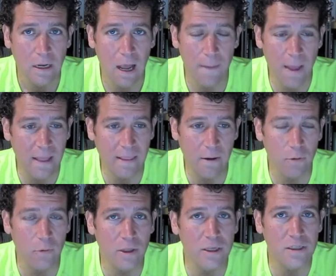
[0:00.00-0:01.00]
um, and they
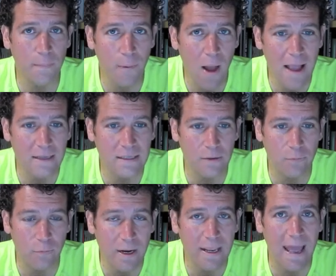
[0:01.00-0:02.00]
were really surprised
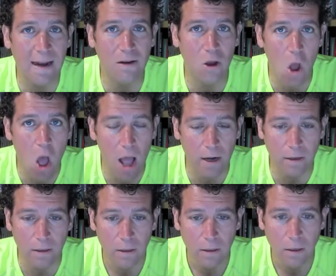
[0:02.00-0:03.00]
that Rick had gone
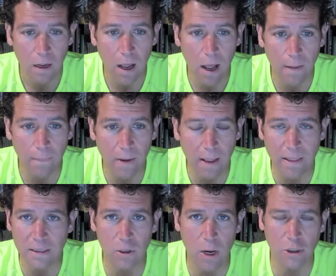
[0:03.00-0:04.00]
um, and
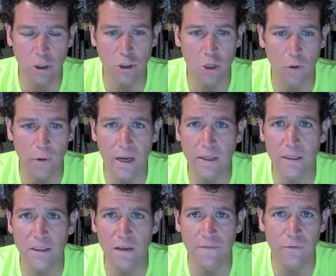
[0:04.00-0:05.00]
they said, I just saw Rick at the
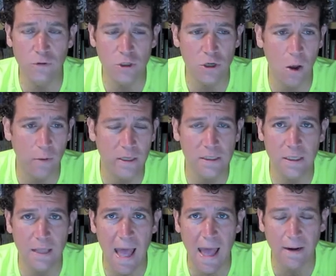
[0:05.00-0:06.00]
seafood show and this
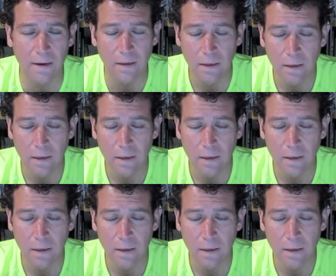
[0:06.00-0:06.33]
and that. And,